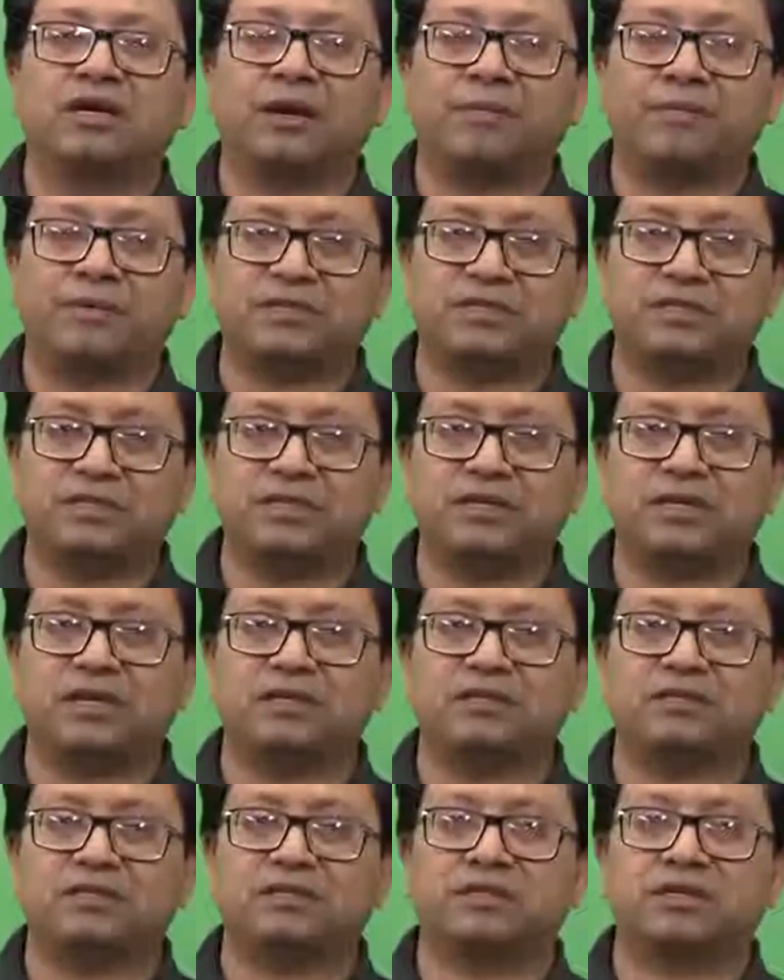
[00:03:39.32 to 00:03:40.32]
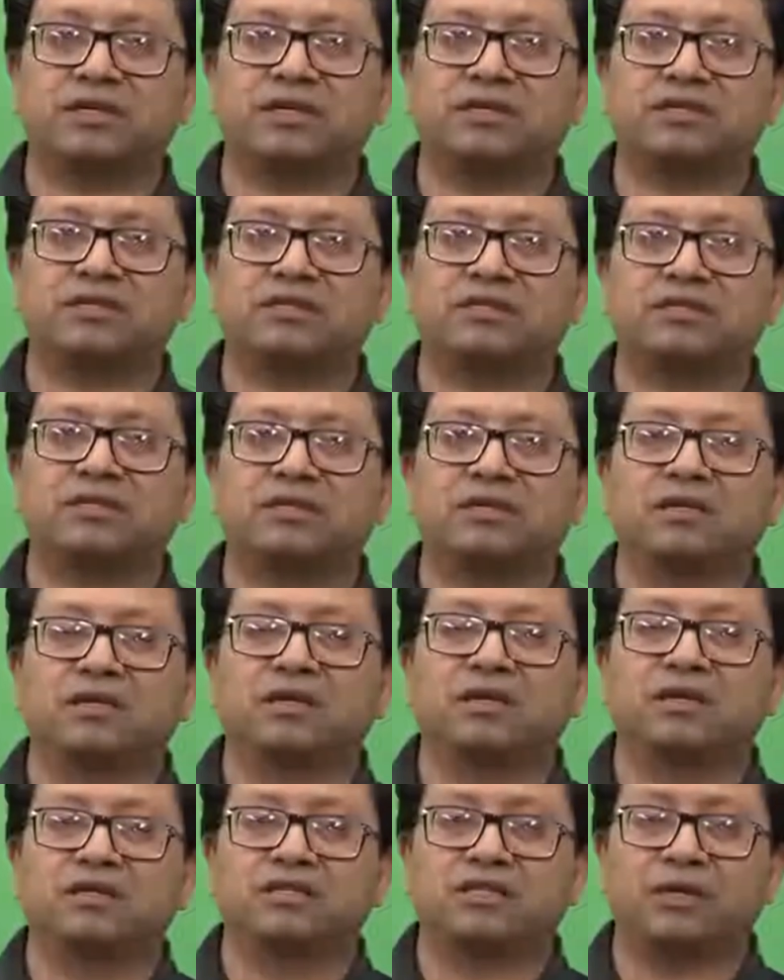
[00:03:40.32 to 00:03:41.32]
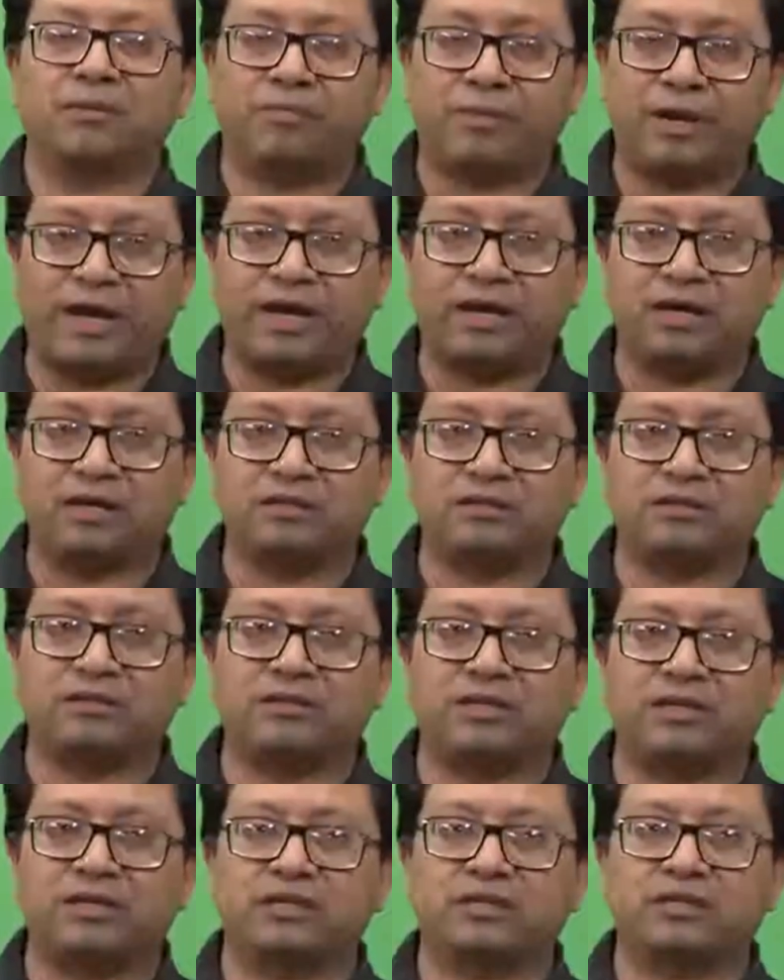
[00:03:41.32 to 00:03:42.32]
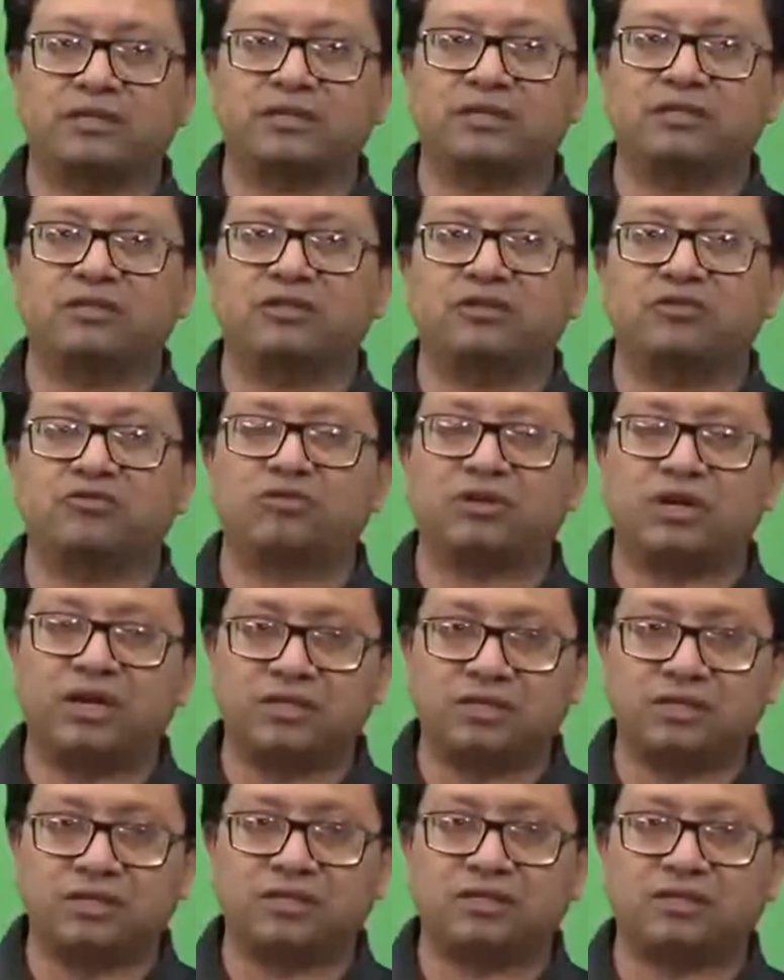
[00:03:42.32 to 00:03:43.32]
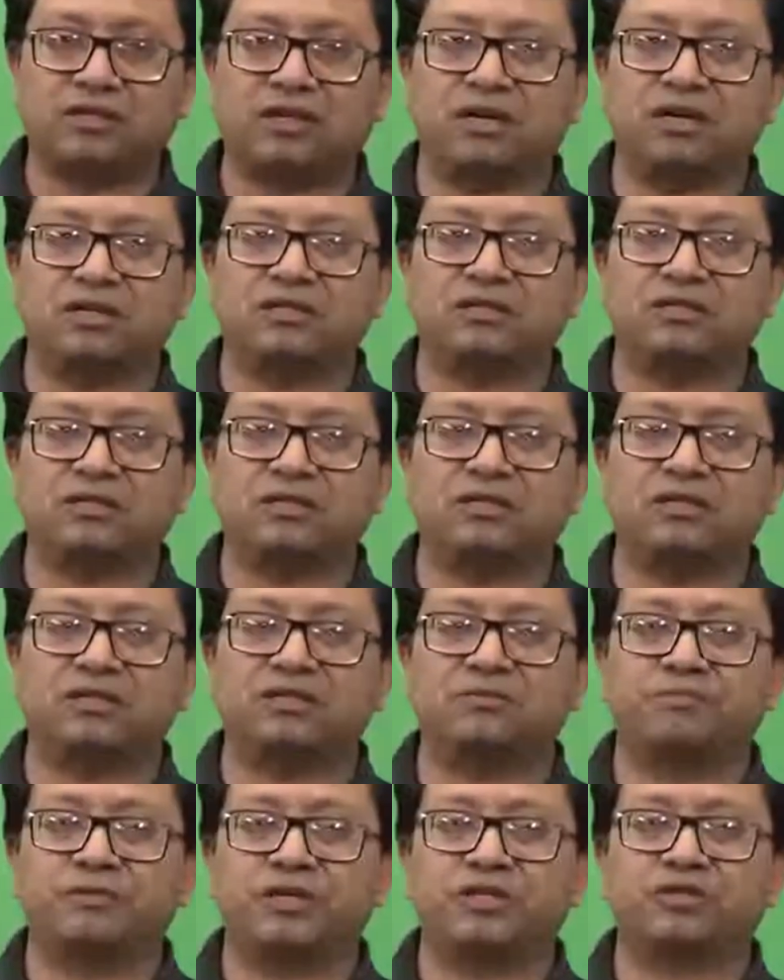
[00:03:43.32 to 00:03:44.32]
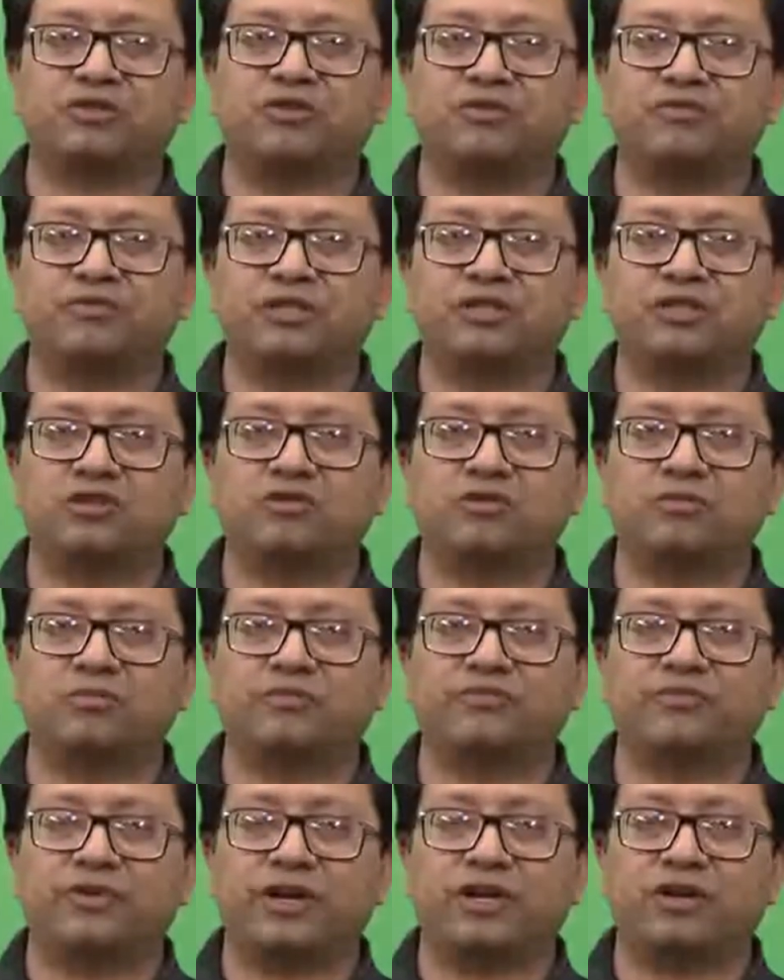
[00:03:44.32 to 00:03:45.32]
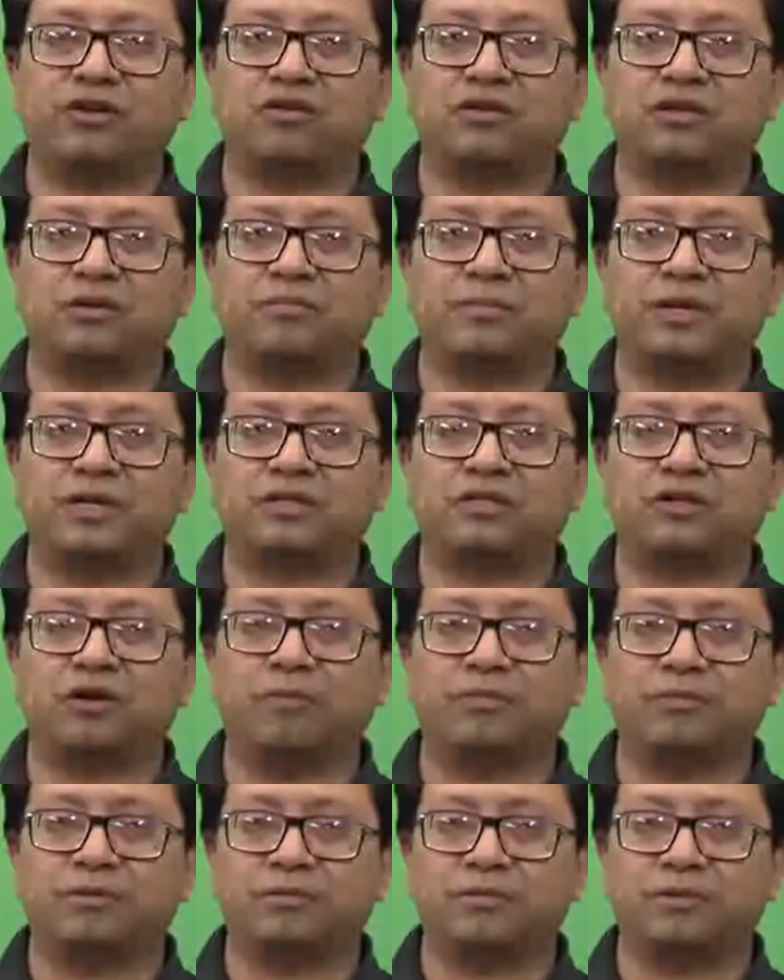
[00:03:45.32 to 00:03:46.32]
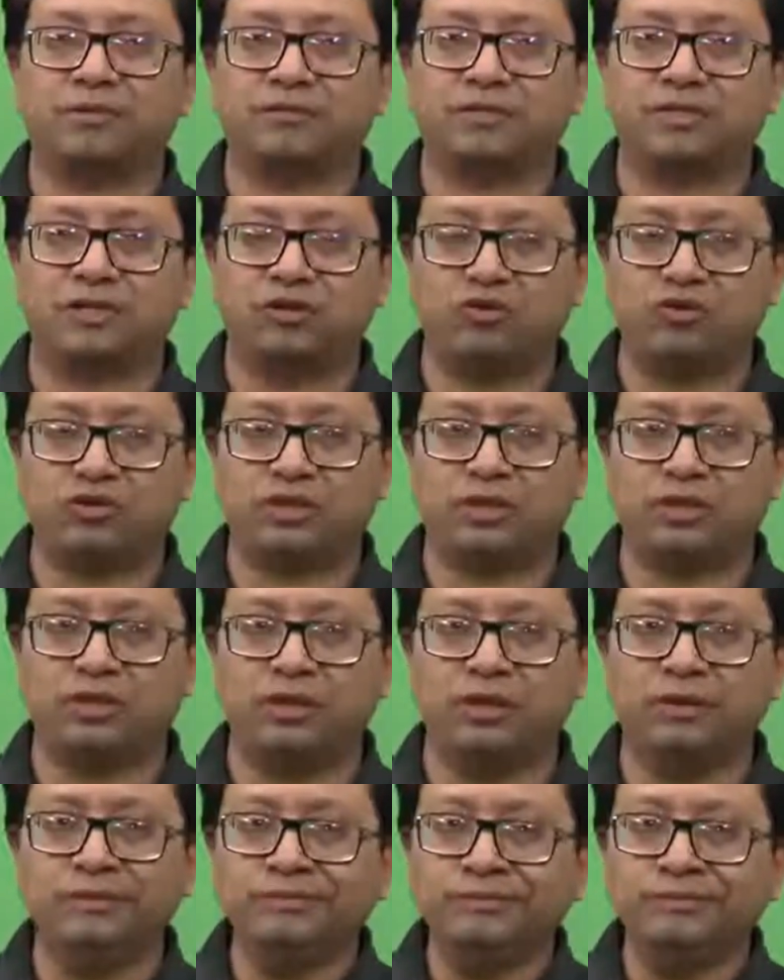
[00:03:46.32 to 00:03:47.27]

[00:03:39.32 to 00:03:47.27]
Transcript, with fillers: capacity constraints, supply constraints, utilization constraints, based on which you will find out the best optimum solution,